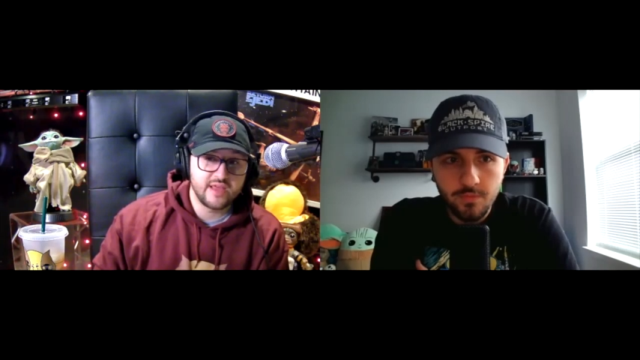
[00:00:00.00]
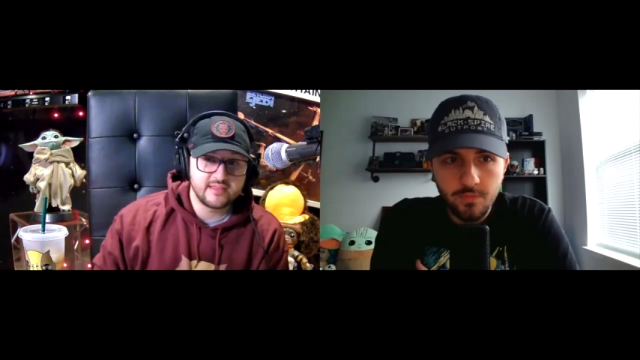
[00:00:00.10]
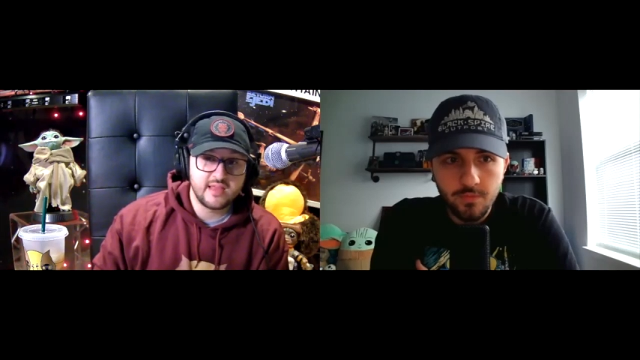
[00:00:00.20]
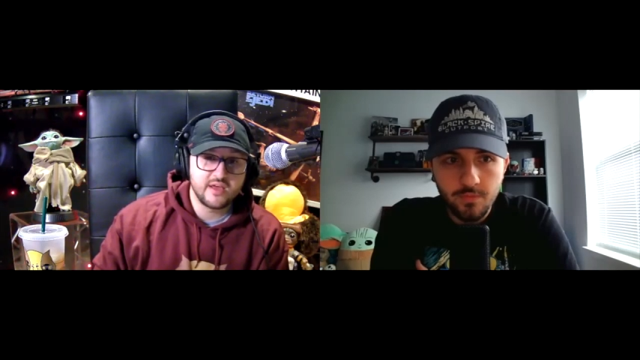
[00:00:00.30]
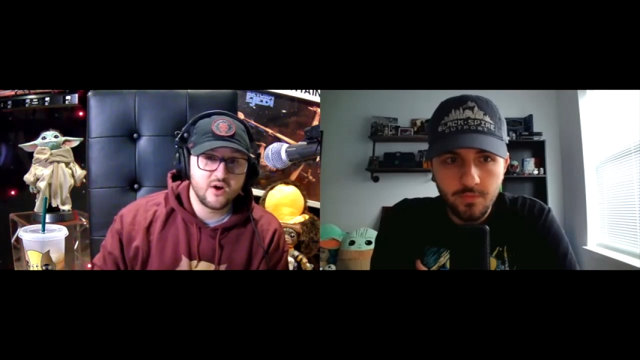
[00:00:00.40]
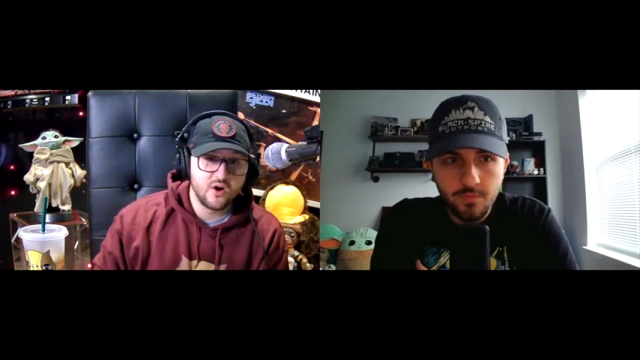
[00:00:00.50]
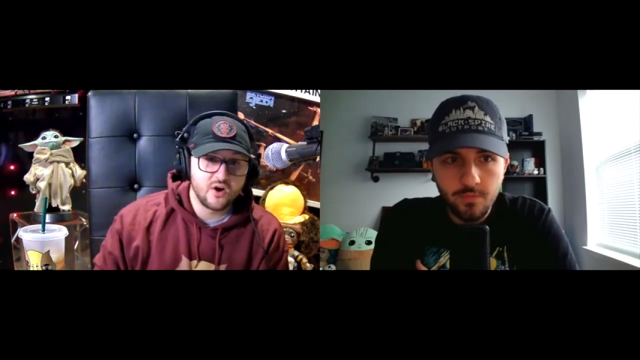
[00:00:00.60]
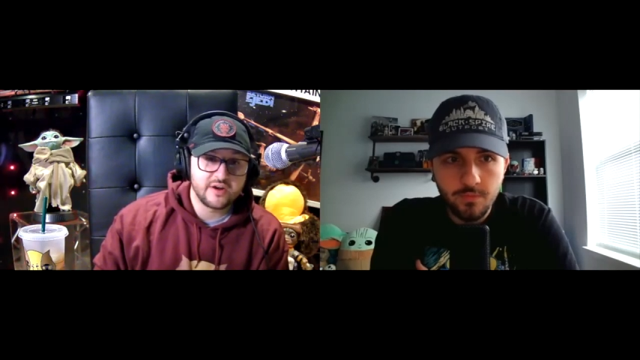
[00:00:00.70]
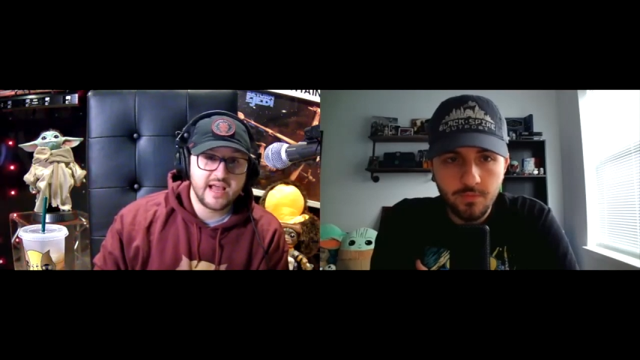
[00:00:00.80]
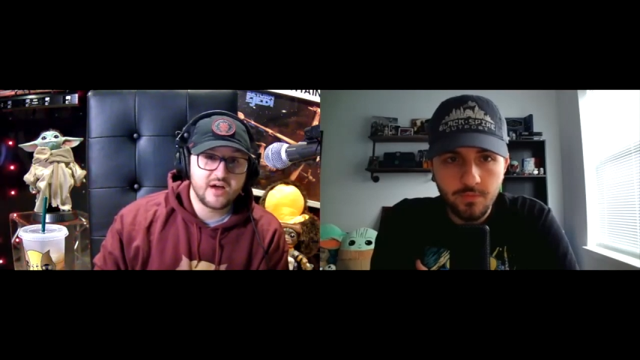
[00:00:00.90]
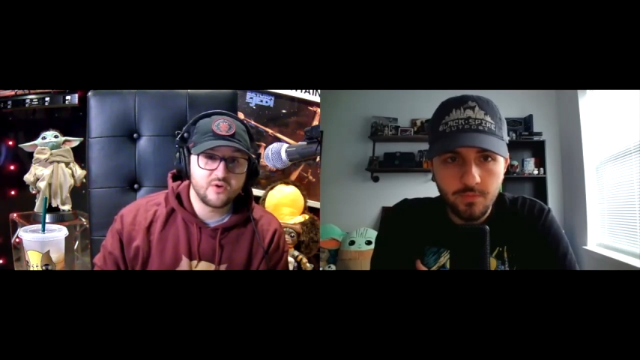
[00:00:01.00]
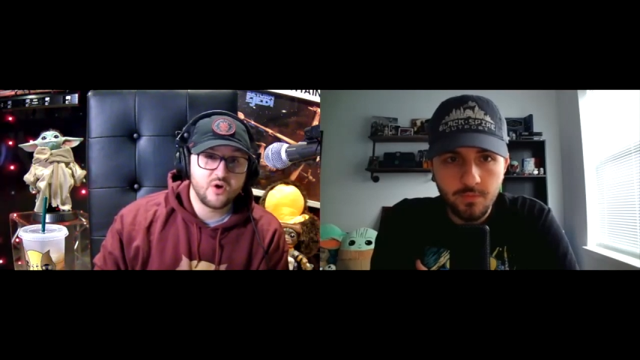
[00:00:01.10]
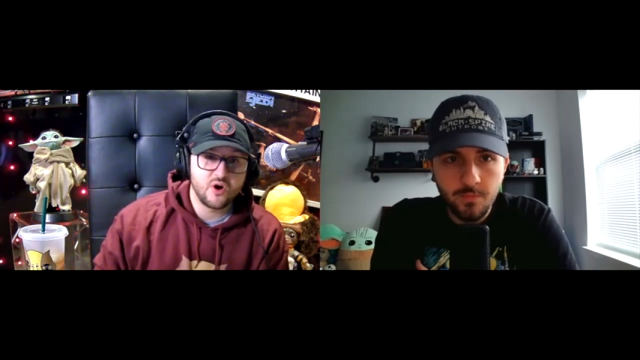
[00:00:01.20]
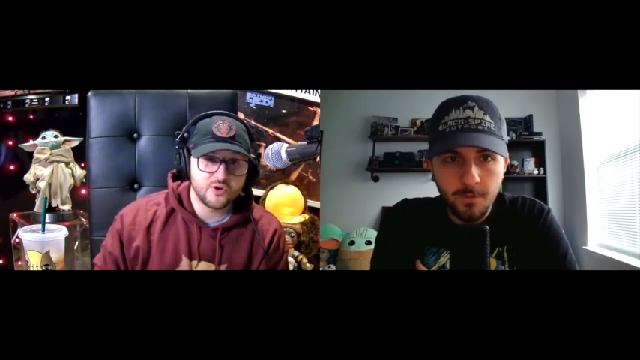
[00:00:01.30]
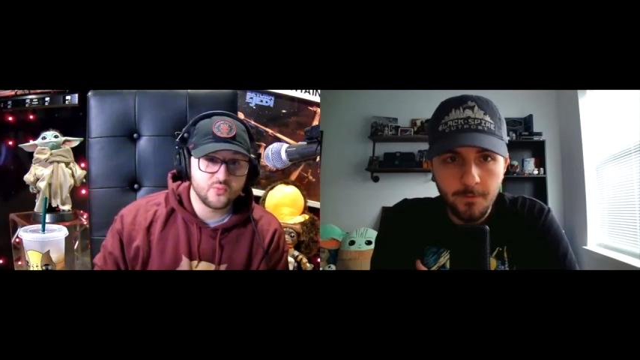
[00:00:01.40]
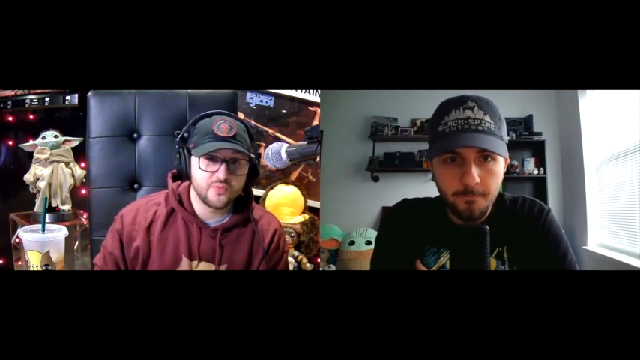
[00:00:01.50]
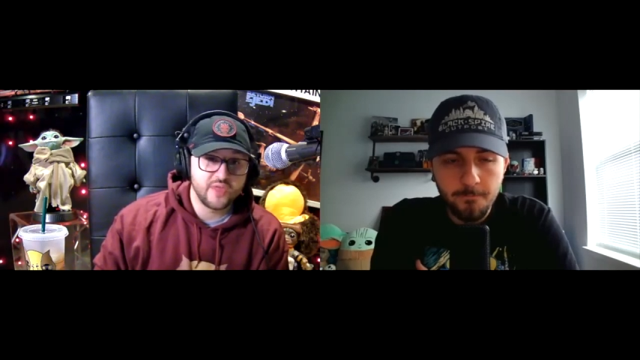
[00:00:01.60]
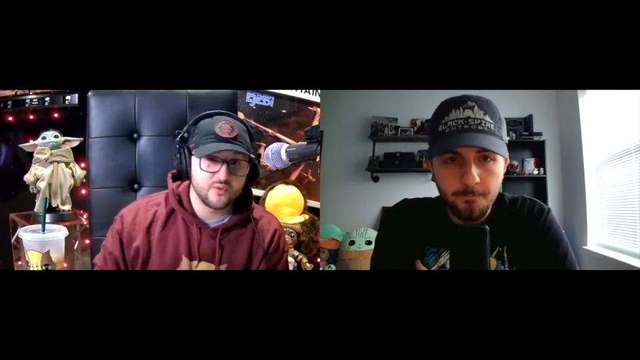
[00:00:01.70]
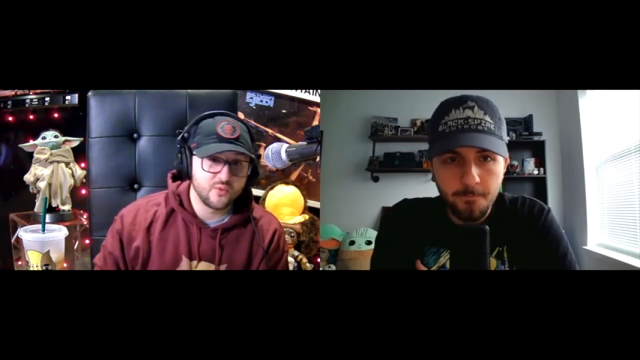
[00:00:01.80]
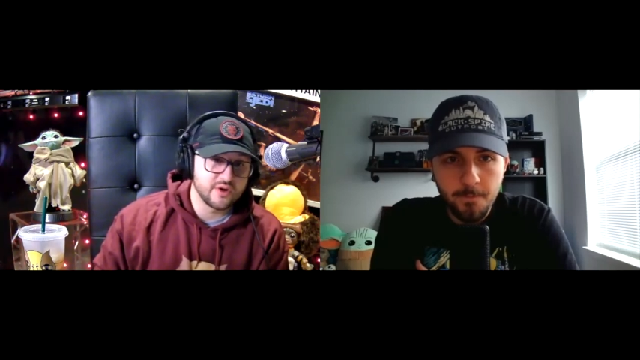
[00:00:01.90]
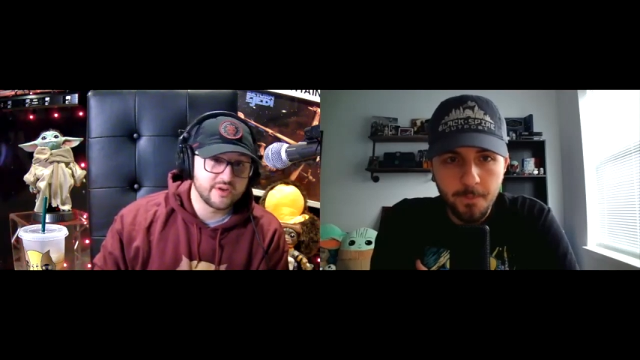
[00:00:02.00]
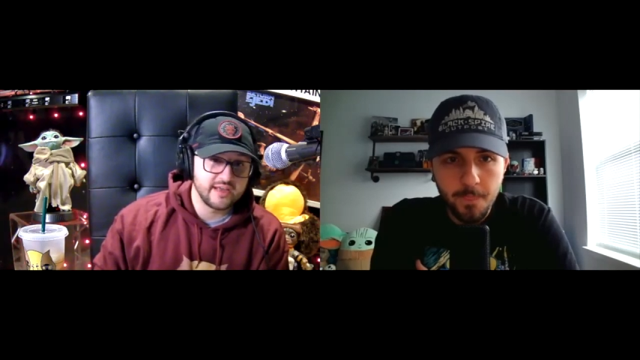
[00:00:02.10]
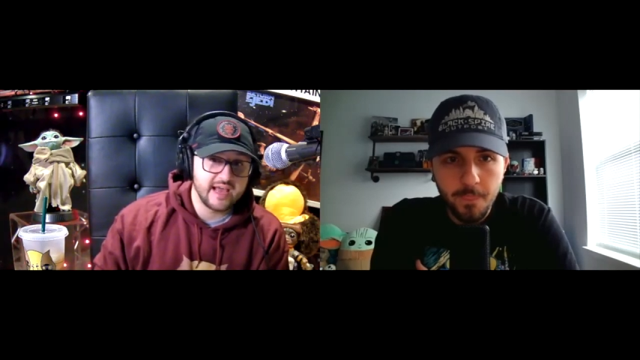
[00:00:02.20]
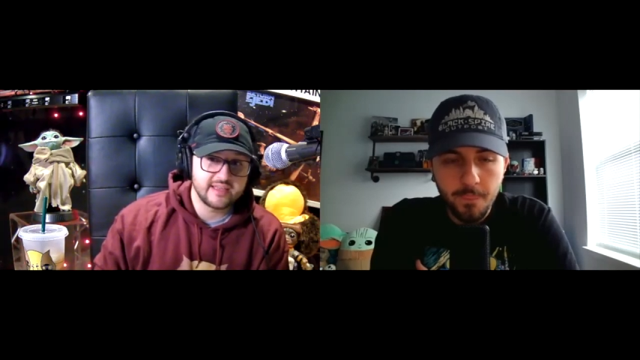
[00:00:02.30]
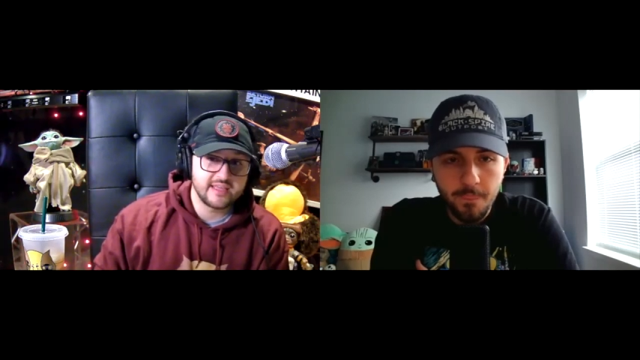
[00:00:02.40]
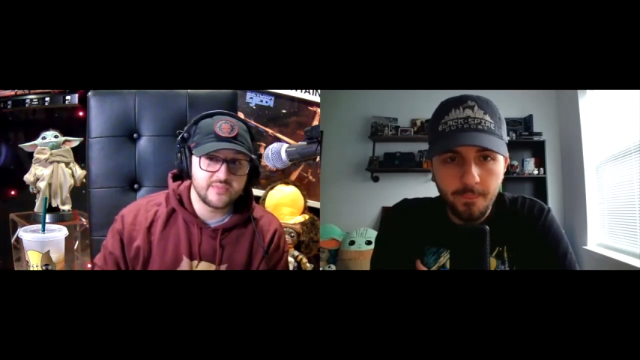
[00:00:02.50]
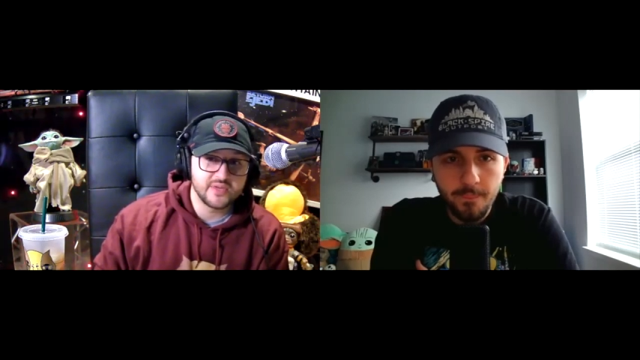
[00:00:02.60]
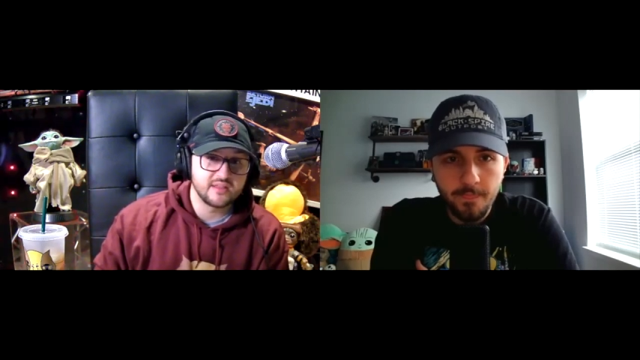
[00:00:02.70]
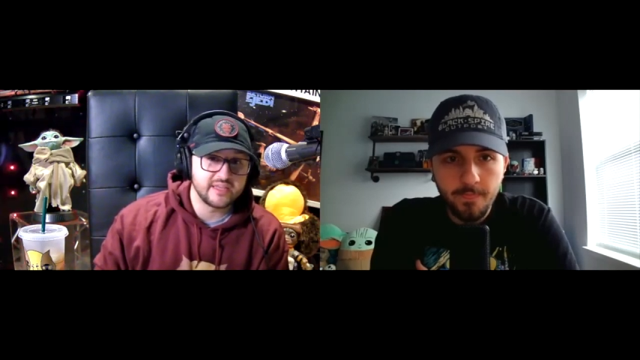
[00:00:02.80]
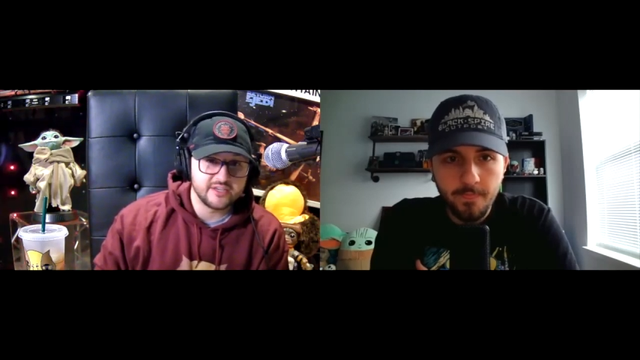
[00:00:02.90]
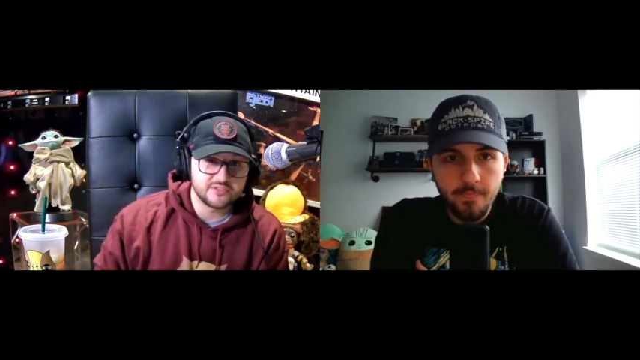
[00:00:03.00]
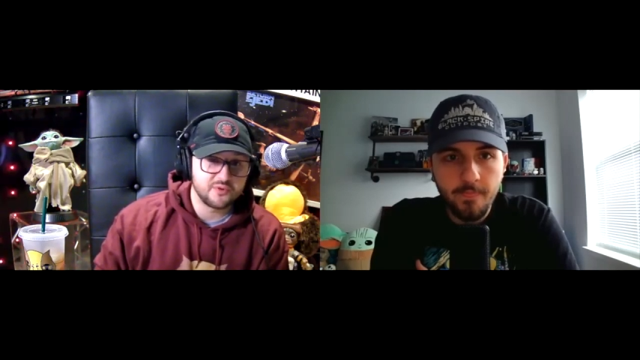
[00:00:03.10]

Speaker 1: they are and how hard they're working at keeping leaks from